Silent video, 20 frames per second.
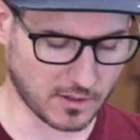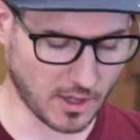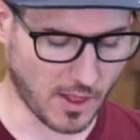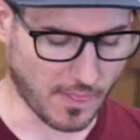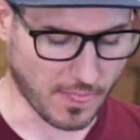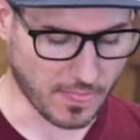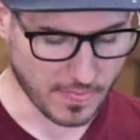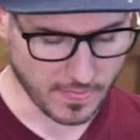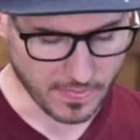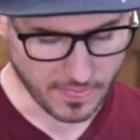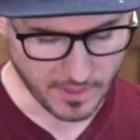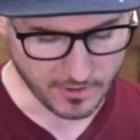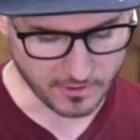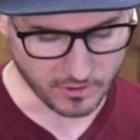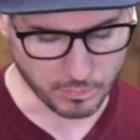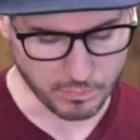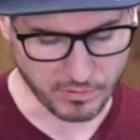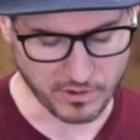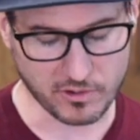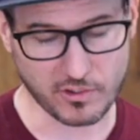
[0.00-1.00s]
done. This
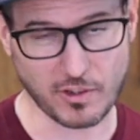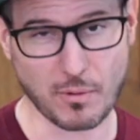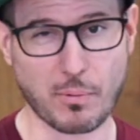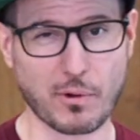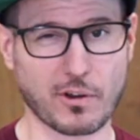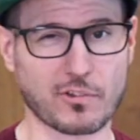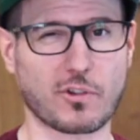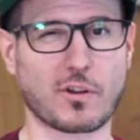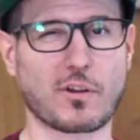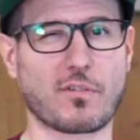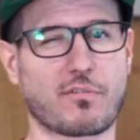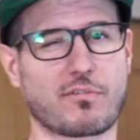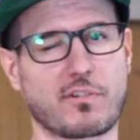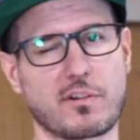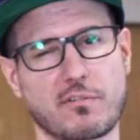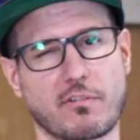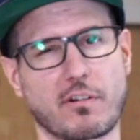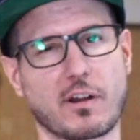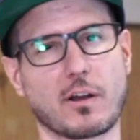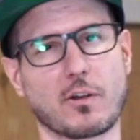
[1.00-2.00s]
is pretty simple. There's only 3
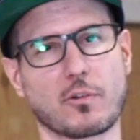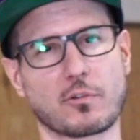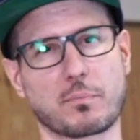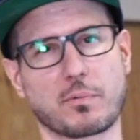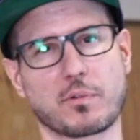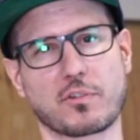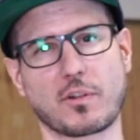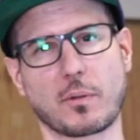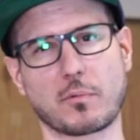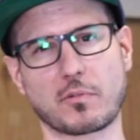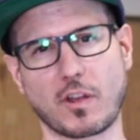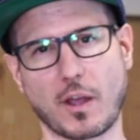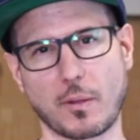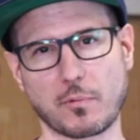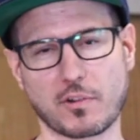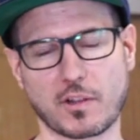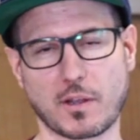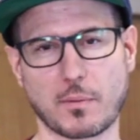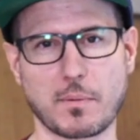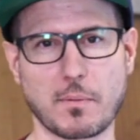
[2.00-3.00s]
rails, but
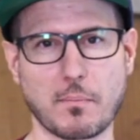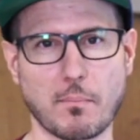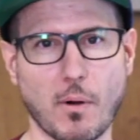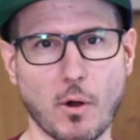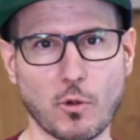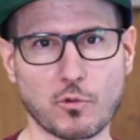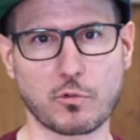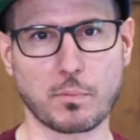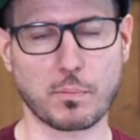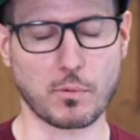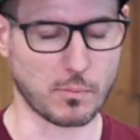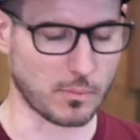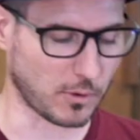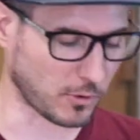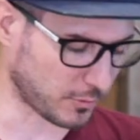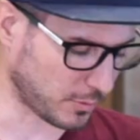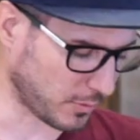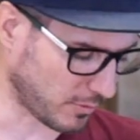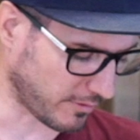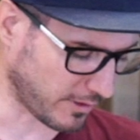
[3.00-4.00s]
sometimes it can be
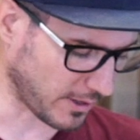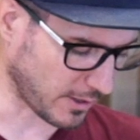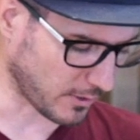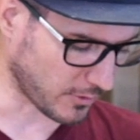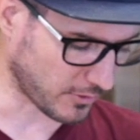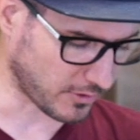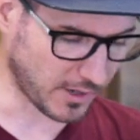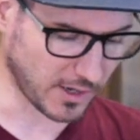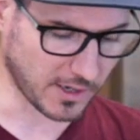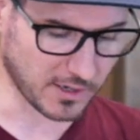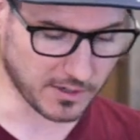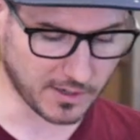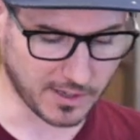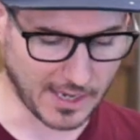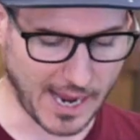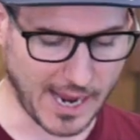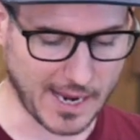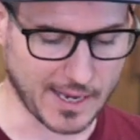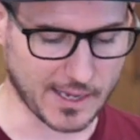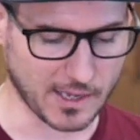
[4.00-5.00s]
multiple rails, and it
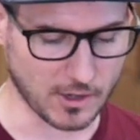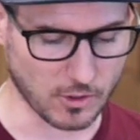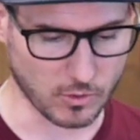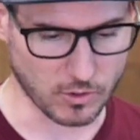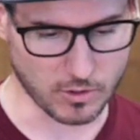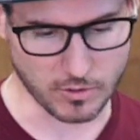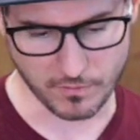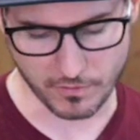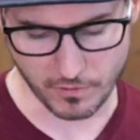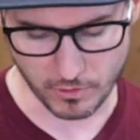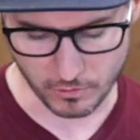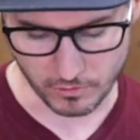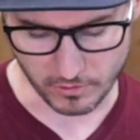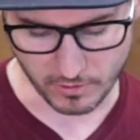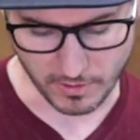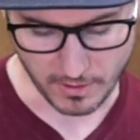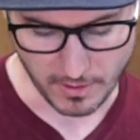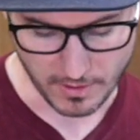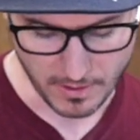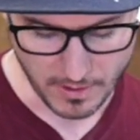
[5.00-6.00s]
can get a little
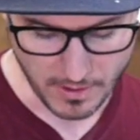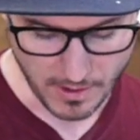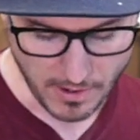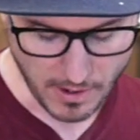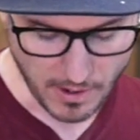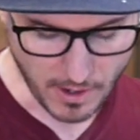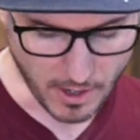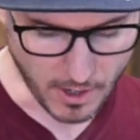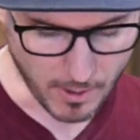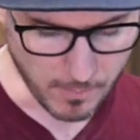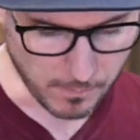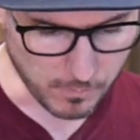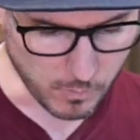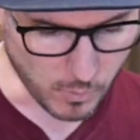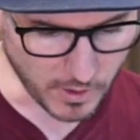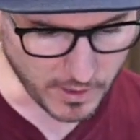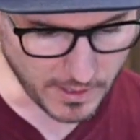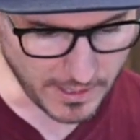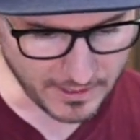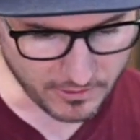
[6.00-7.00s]
confusing.
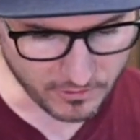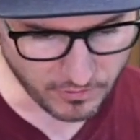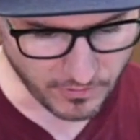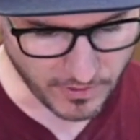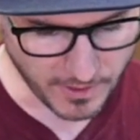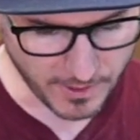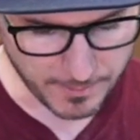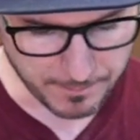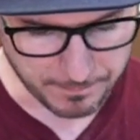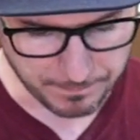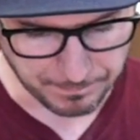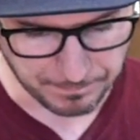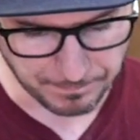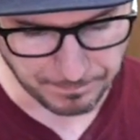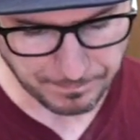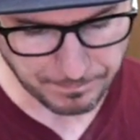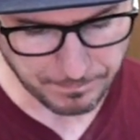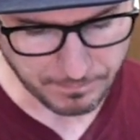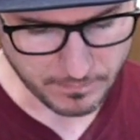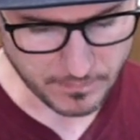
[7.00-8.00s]
One last thing
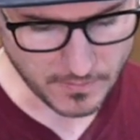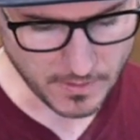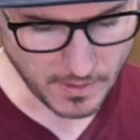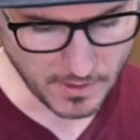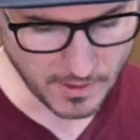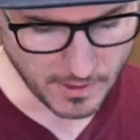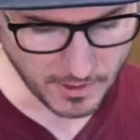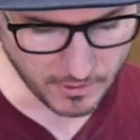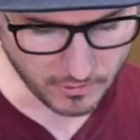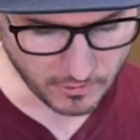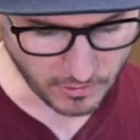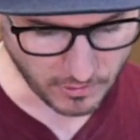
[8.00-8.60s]
is